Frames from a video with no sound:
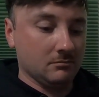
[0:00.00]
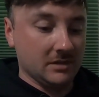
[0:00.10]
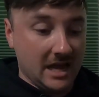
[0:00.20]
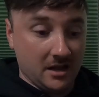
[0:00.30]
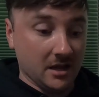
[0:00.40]

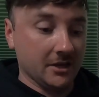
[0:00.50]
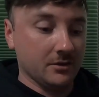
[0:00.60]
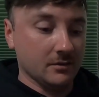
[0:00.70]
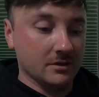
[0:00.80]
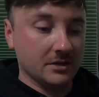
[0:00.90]
Dad and I
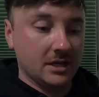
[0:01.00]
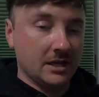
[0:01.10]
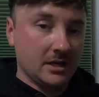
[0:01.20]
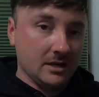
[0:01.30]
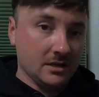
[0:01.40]
do this
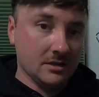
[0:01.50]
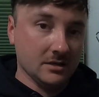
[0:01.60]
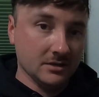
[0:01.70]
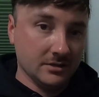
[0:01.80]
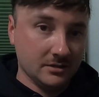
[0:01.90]

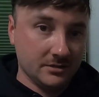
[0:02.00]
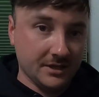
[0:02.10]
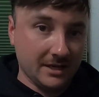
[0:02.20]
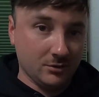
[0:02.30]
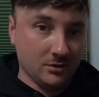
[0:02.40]
is
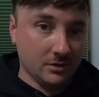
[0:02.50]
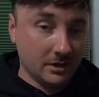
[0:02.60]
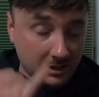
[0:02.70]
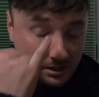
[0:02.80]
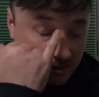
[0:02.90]
same hook.